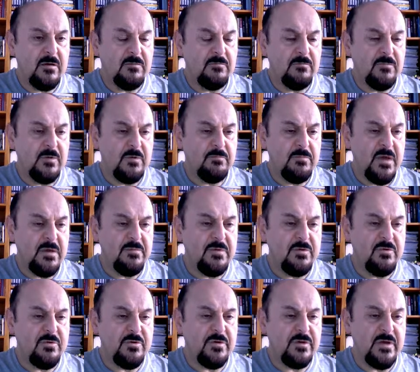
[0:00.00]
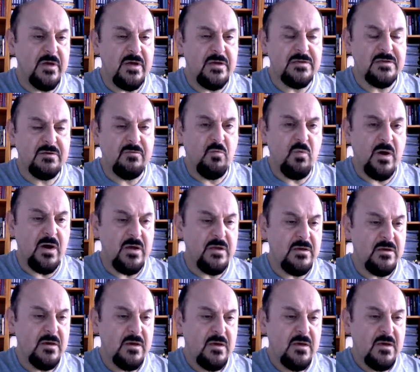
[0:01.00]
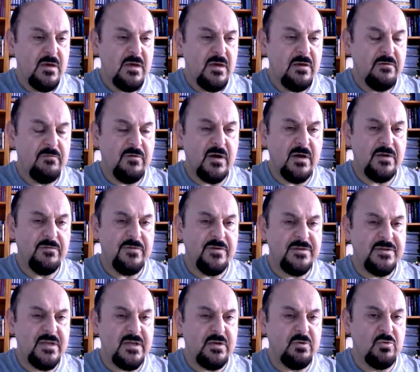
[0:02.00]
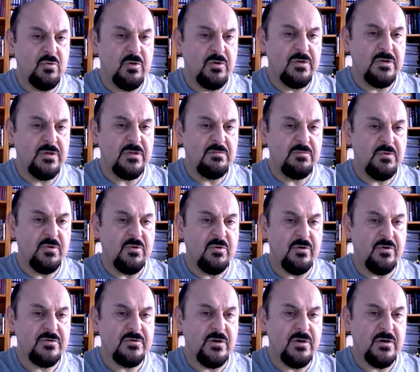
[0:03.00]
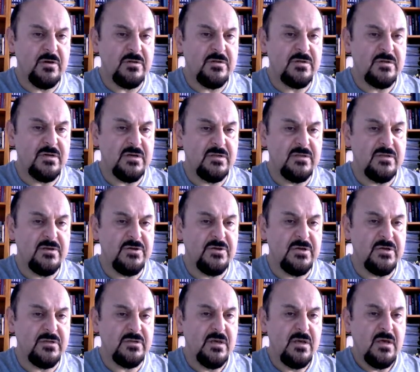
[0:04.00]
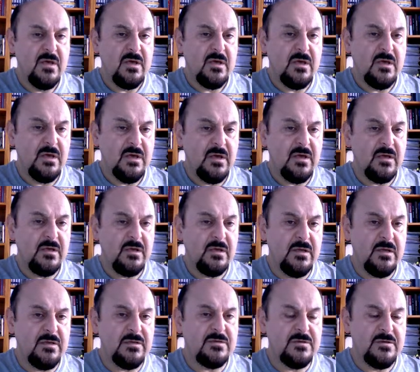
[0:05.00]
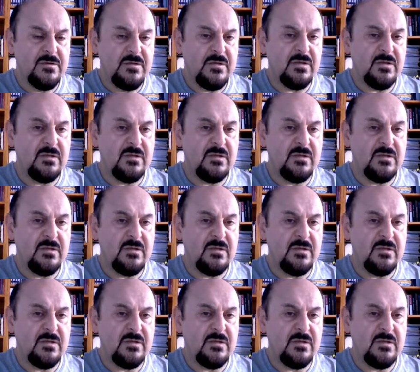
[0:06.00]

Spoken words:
Maybe you can ask why 5 is included, because this condition is still